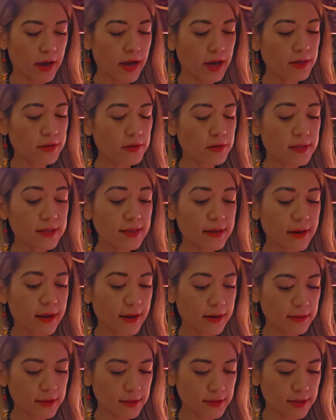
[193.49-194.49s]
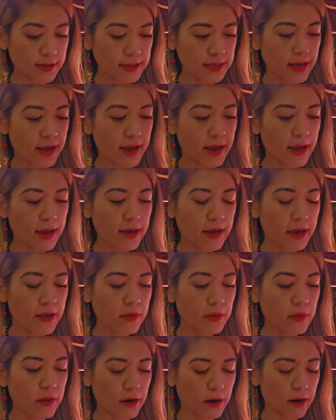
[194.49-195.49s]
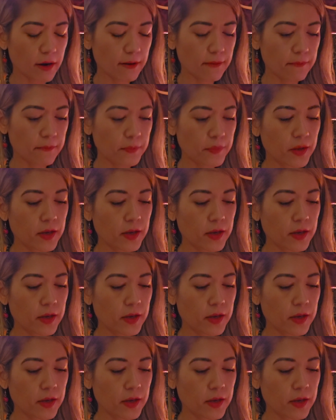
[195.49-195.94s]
and the tenacity to hang in there.